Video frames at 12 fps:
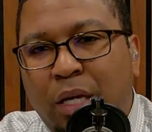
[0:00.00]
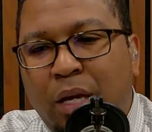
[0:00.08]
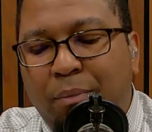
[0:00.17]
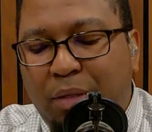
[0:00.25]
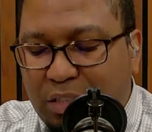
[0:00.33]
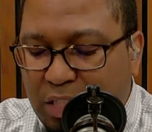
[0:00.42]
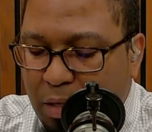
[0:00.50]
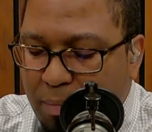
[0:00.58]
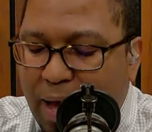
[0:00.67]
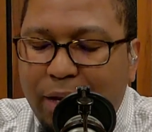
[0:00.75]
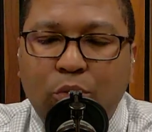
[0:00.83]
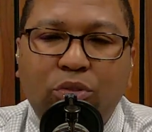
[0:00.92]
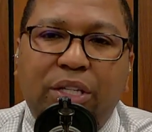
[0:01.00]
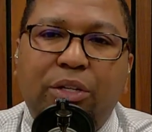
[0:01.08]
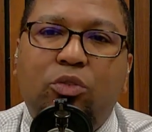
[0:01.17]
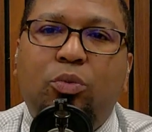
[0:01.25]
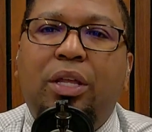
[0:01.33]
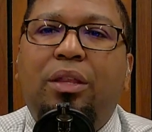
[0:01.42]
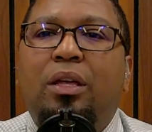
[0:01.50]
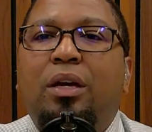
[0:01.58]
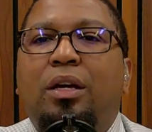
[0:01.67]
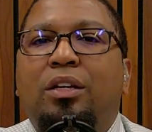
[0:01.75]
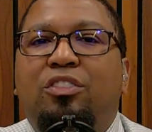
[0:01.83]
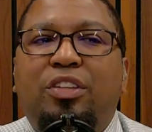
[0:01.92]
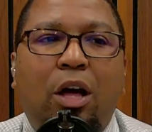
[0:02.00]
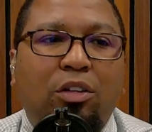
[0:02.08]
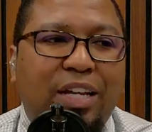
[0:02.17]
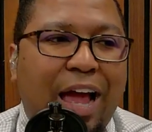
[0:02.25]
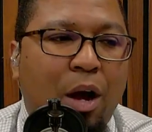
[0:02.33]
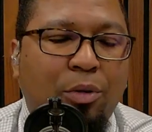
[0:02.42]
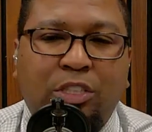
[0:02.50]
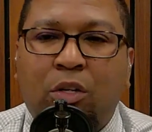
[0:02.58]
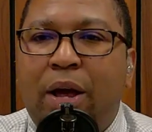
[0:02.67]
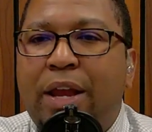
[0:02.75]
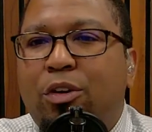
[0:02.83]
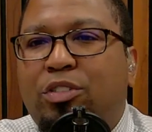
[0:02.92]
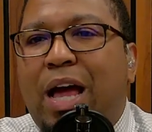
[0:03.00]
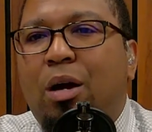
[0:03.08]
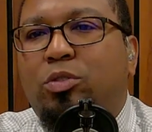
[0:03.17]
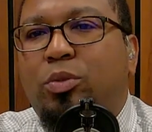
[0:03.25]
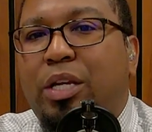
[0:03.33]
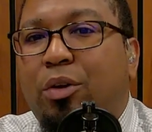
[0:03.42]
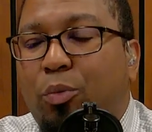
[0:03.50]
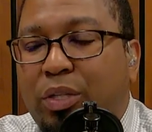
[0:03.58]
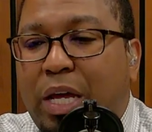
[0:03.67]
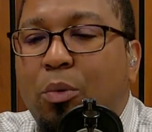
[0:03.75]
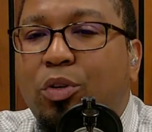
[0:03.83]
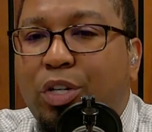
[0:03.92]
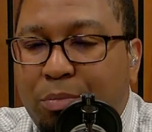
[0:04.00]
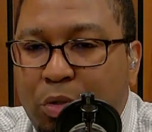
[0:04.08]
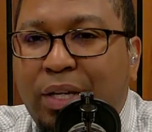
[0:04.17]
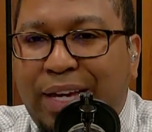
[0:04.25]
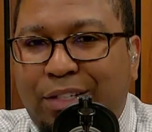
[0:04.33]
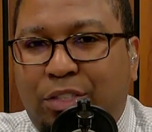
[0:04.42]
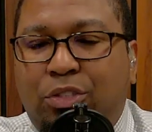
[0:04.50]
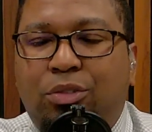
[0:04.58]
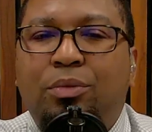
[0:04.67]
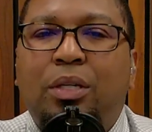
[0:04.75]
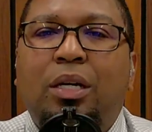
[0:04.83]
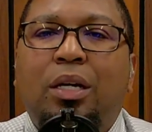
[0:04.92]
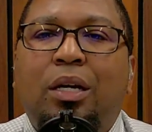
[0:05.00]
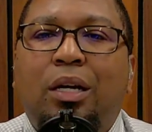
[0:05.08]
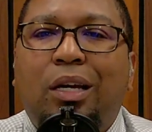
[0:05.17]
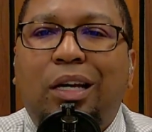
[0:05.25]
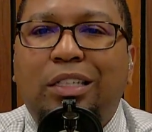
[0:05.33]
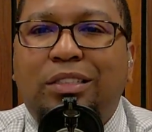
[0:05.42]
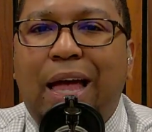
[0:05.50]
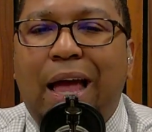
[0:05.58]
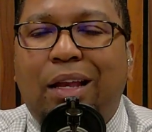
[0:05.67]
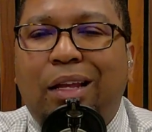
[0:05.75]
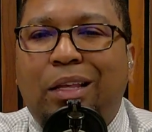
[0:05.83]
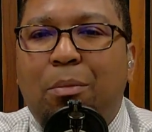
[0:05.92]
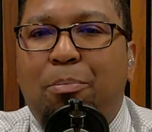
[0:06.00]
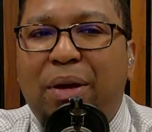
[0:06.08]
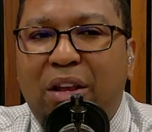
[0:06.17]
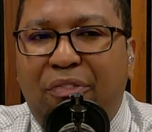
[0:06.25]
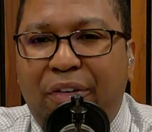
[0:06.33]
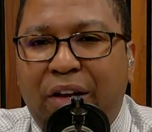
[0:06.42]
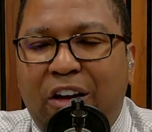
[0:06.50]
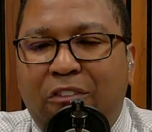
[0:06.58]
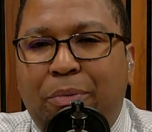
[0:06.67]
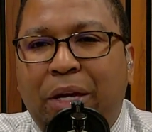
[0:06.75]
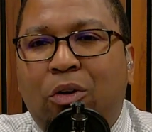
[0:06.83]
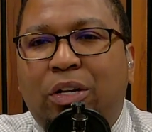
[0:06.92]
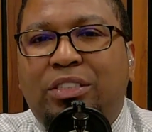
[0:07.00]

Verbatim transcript: Because anybody who deals with cell towers and radio towers, what, what they will communicate to you is that the benefit of being on a